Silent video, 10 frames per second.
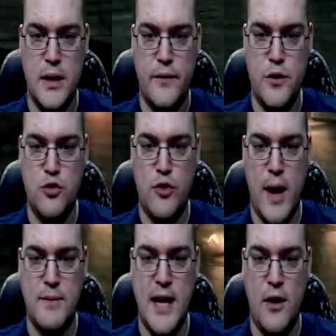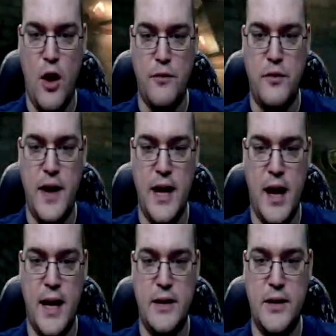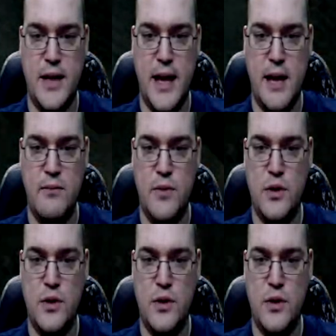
If you drop down off of any height in the game,